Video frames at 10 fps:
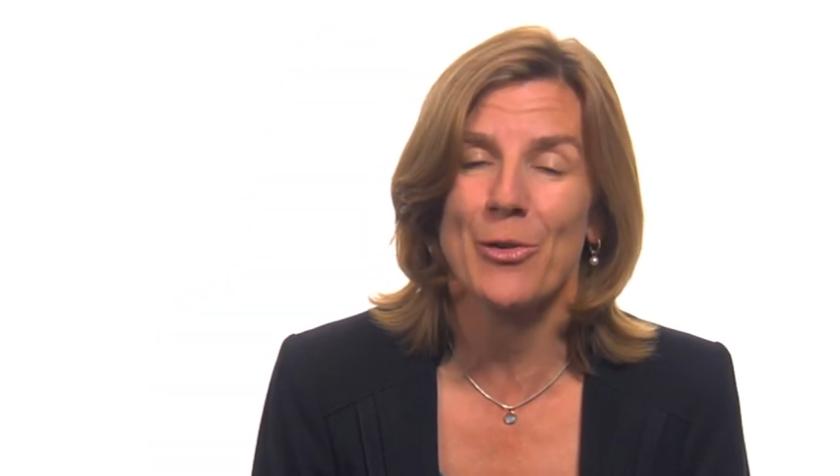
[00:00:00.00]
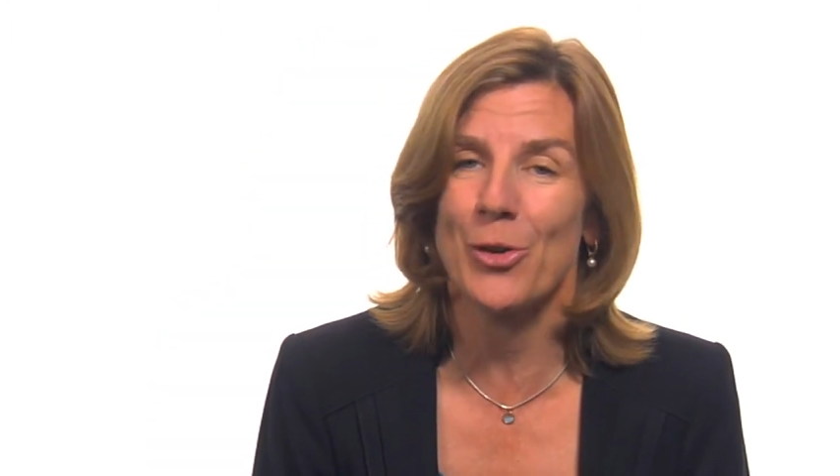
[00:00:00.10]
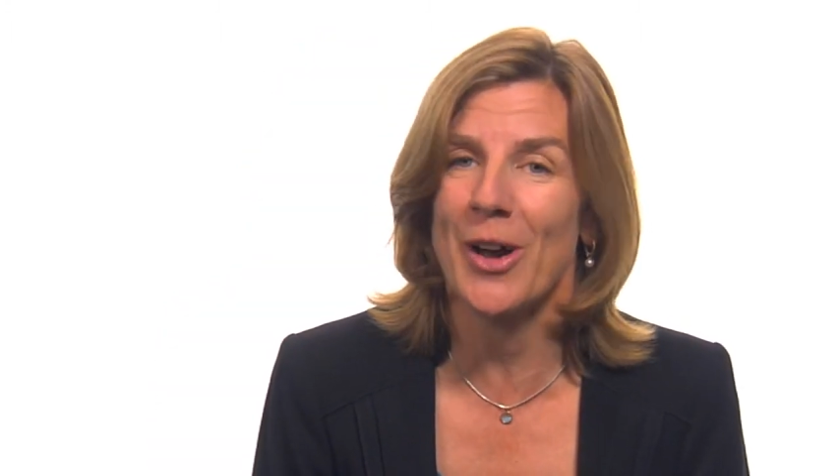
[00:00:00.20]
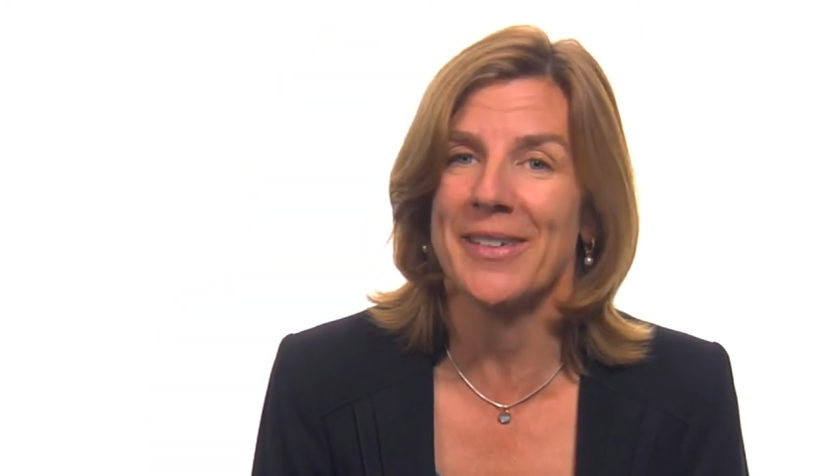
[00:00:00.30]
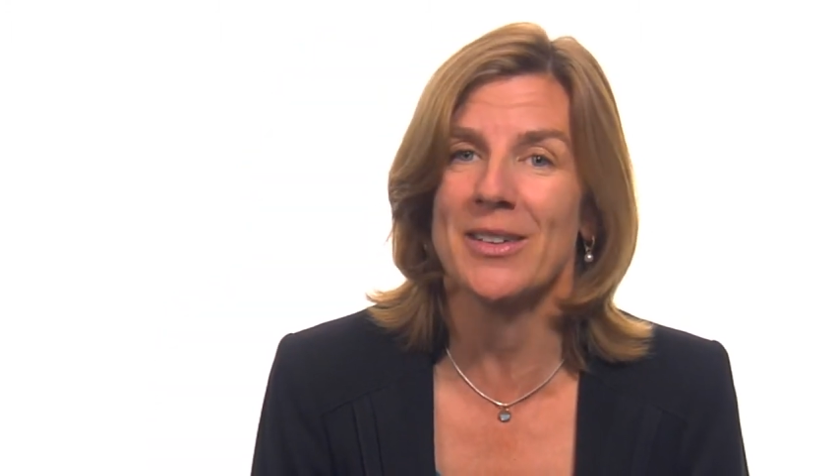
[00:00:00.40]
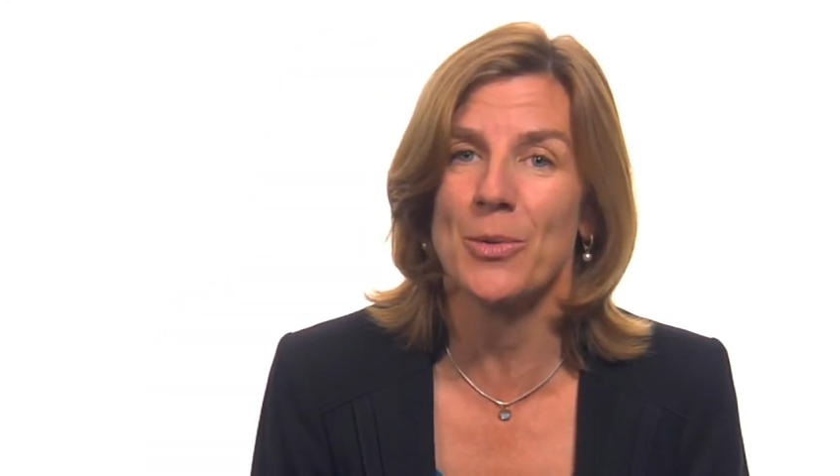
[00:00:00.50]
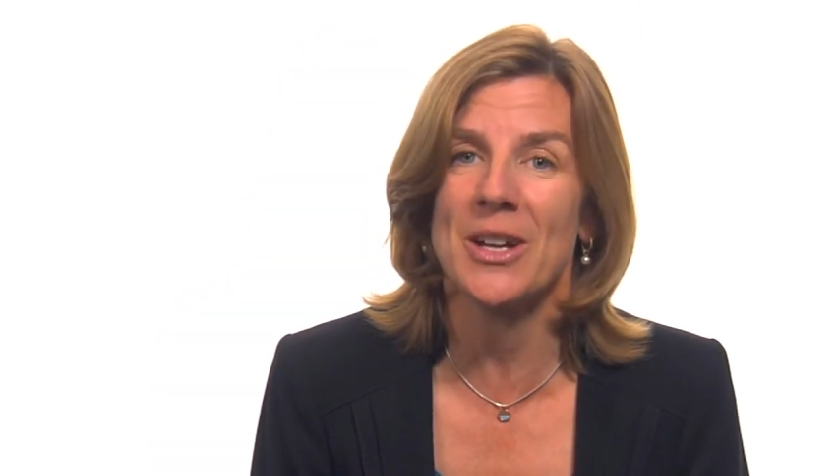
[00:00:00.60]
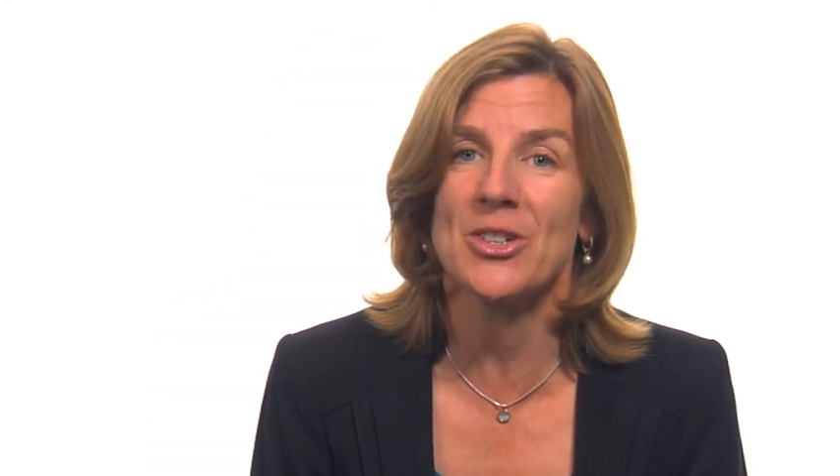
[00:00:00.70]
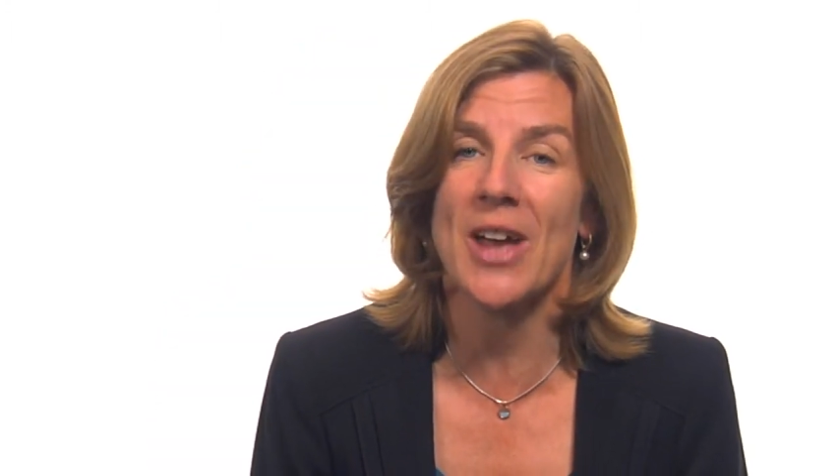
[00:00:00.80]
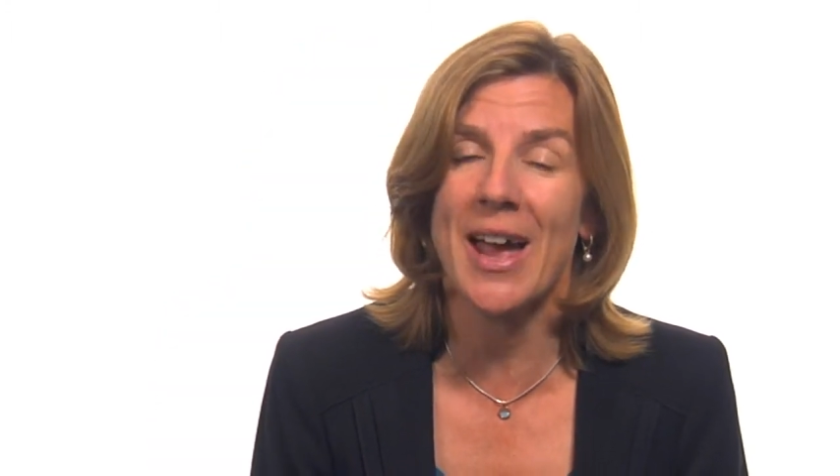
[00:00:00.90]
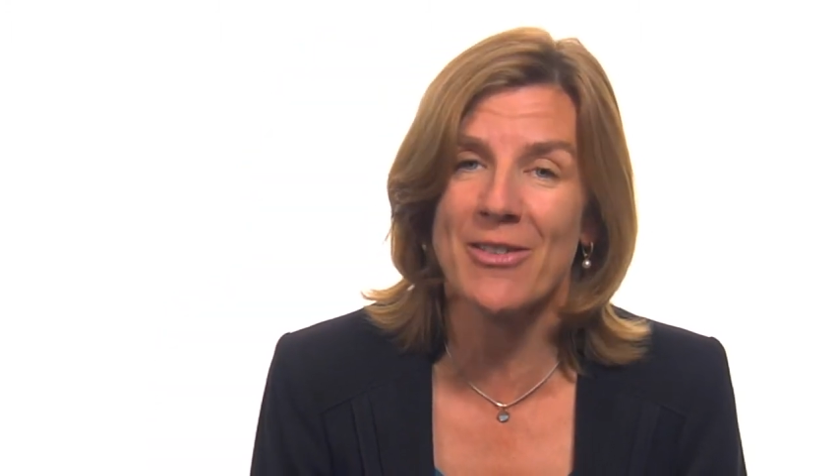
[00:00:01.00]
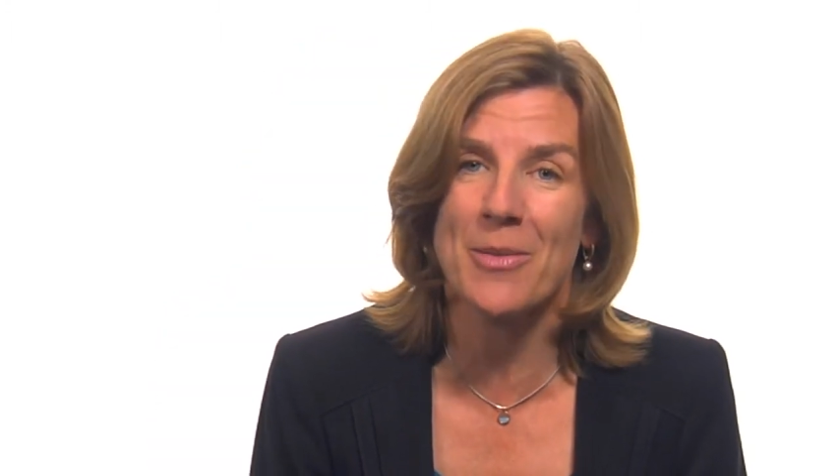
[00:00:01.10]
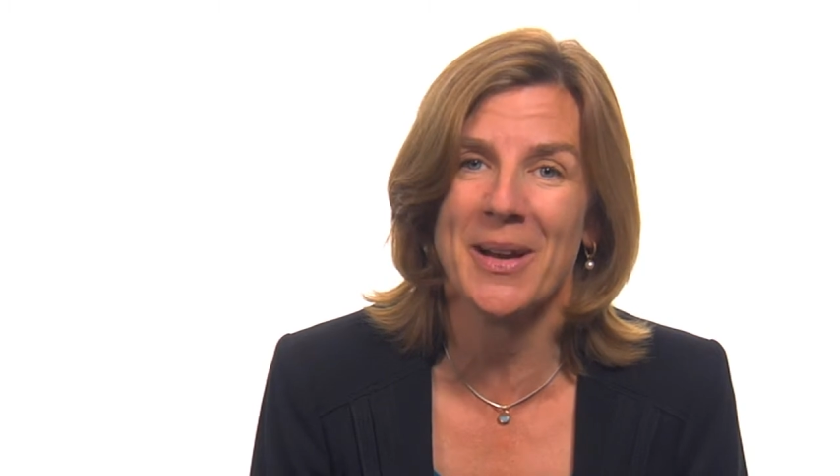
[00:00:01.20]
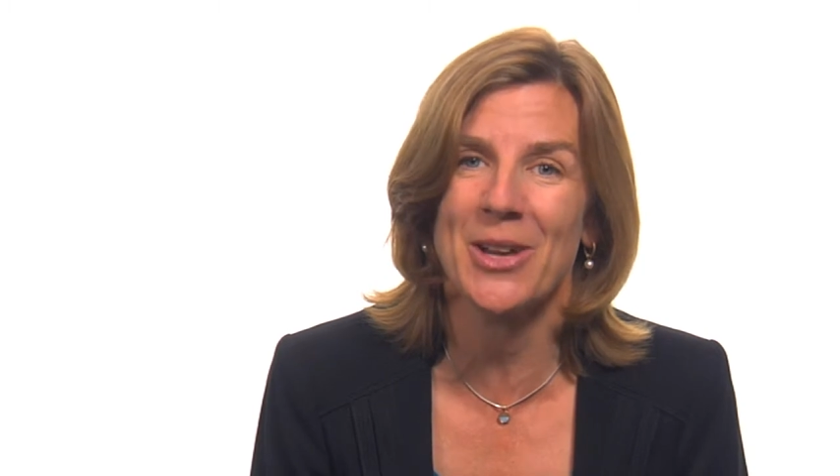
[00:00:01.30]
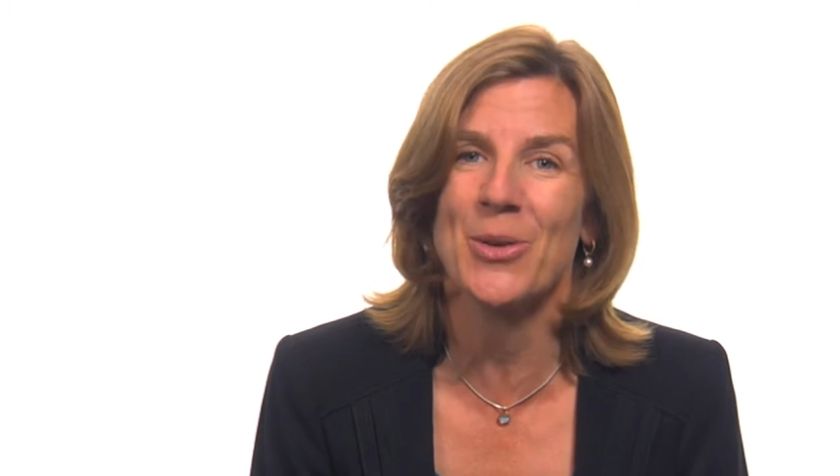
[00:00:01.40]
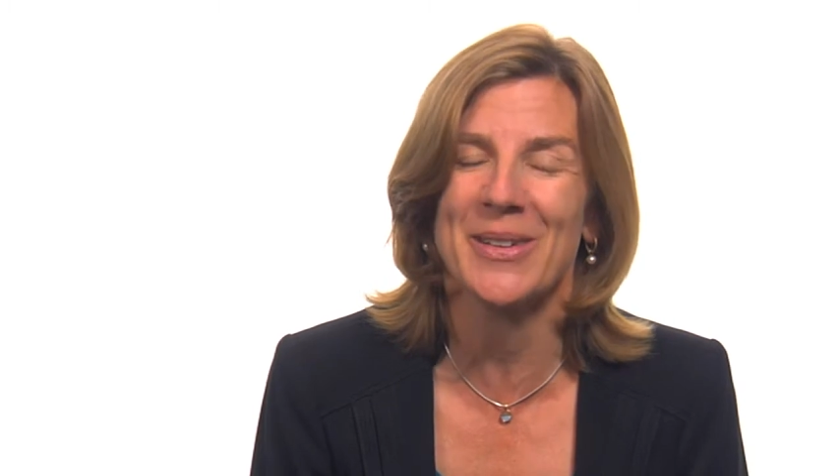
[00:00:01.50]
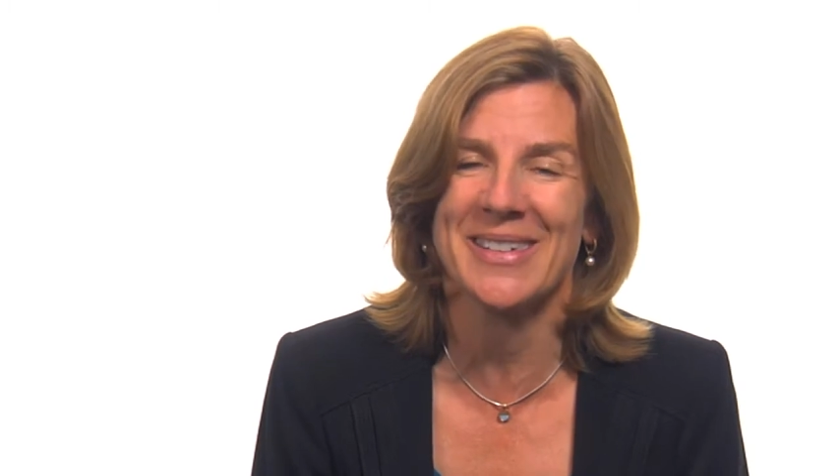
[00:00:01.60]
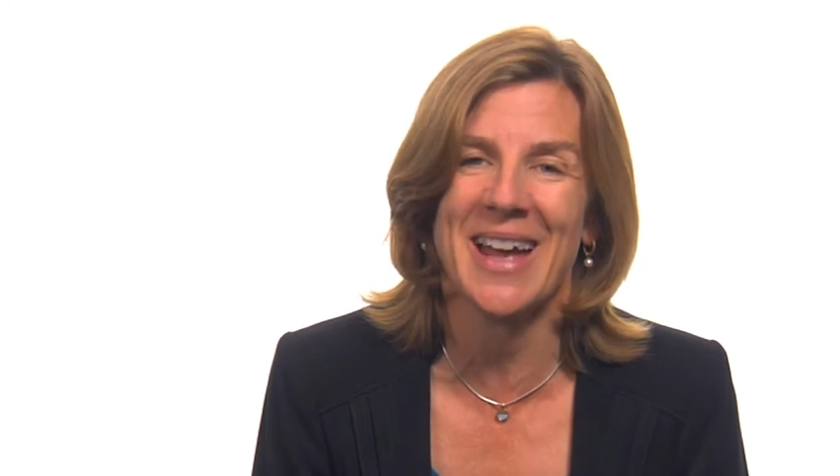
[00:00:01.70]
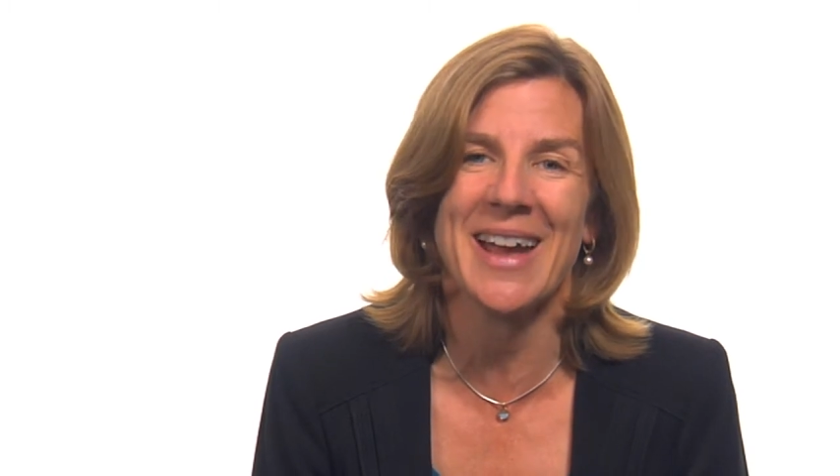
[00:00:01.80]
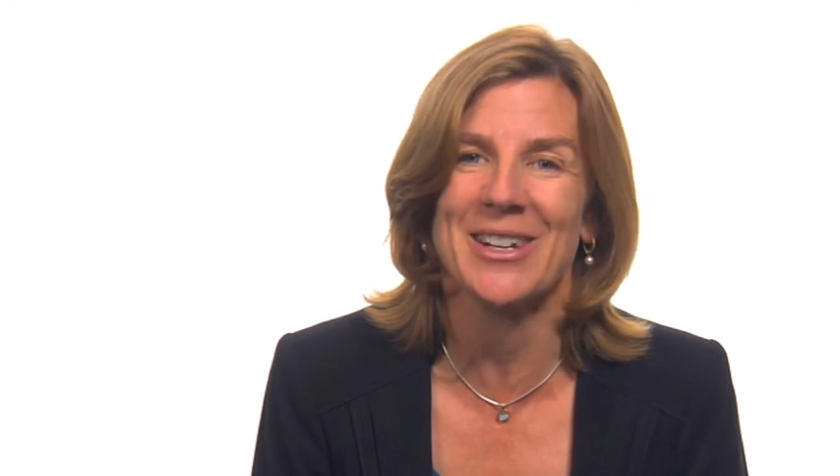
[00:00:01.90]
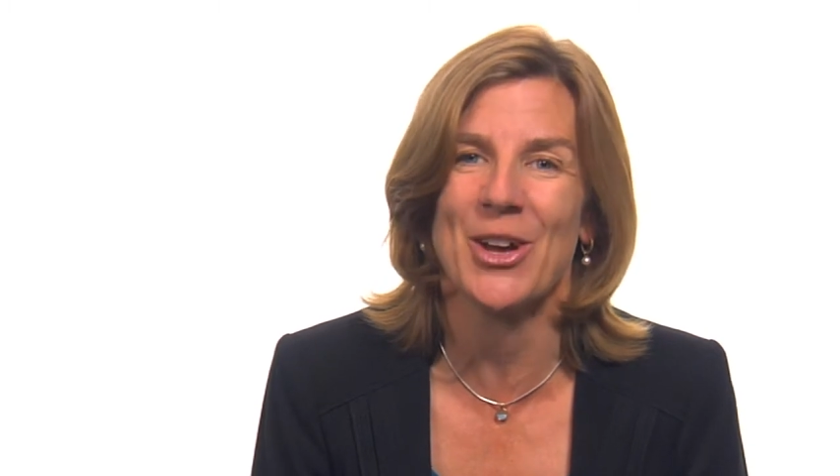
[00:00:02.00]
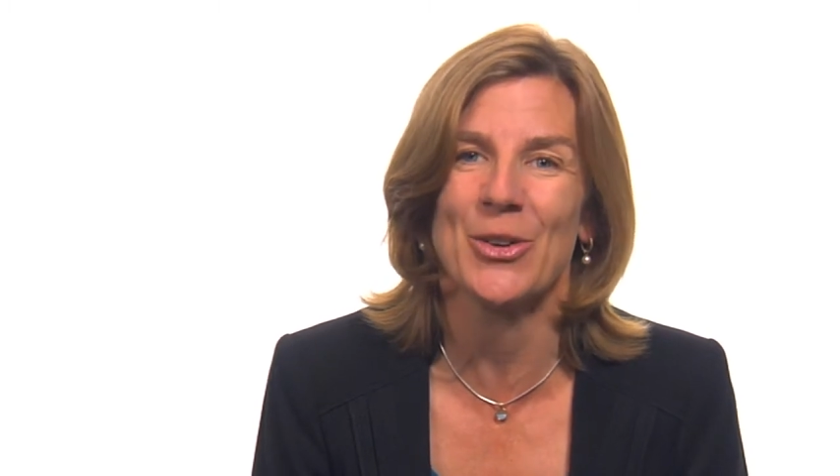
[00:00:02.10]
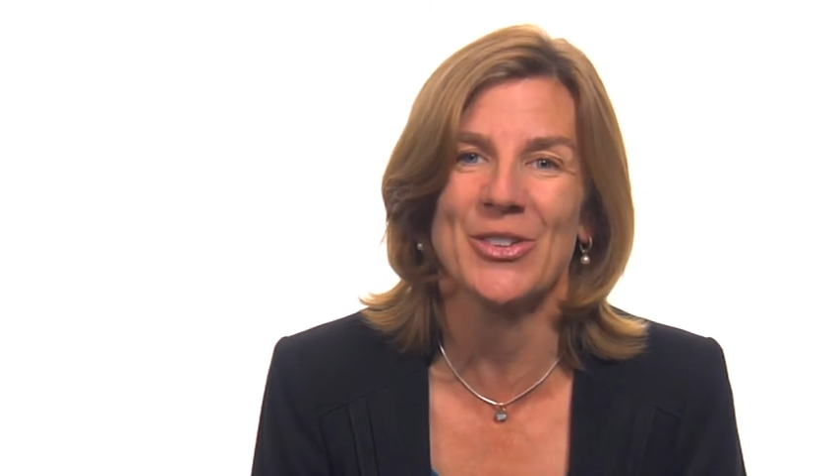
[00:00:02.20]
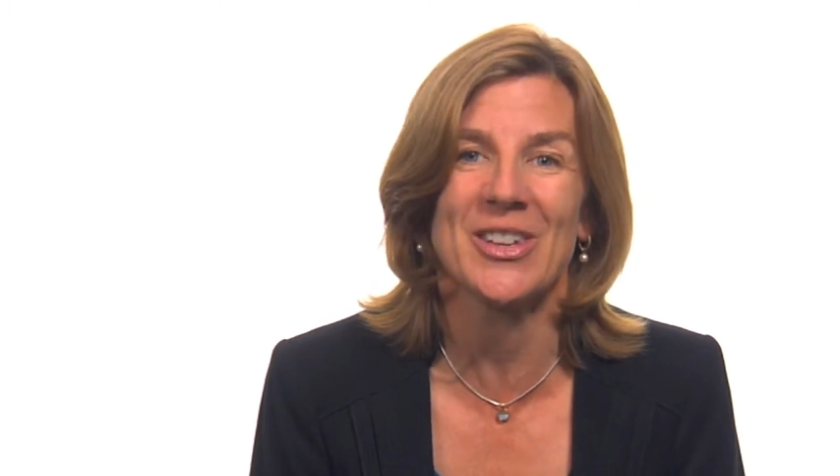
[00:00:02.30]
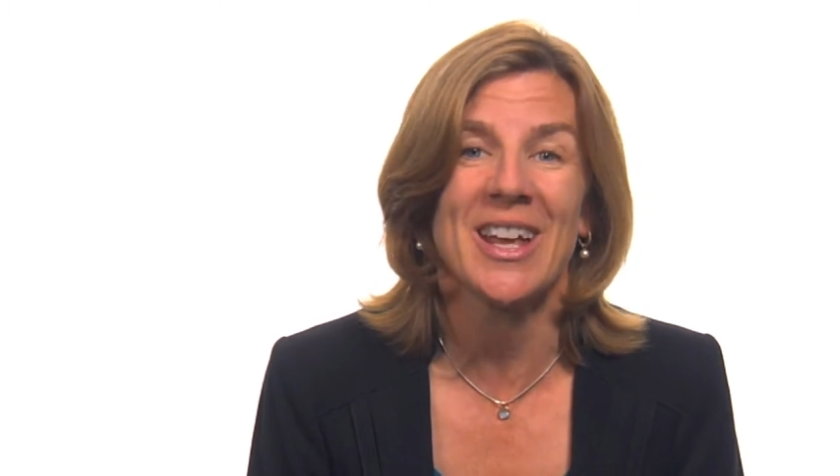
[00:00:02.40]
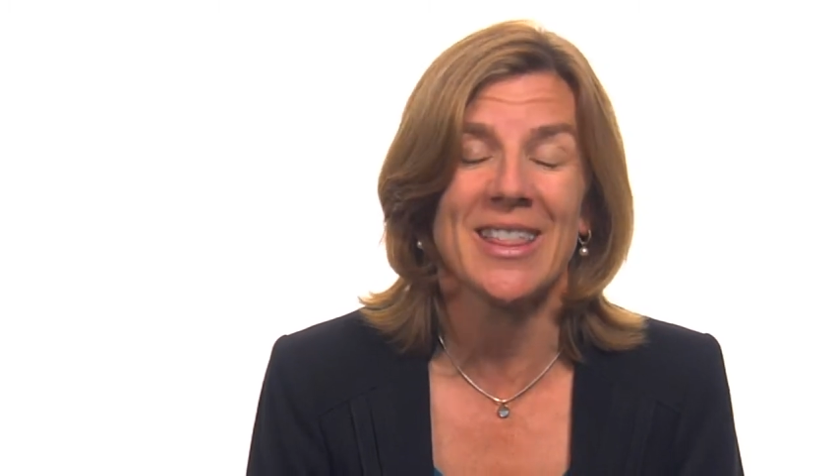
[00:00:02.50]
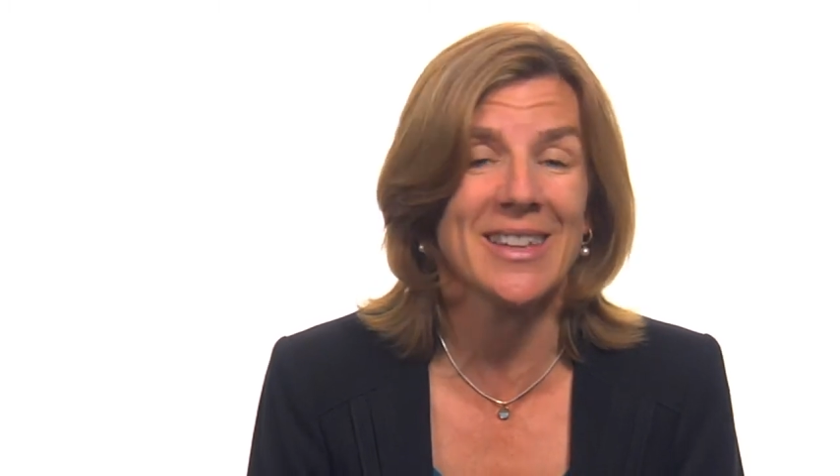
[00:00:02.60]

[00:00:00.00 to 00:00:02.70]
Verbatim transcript: for us to reach everybody who is diagnosed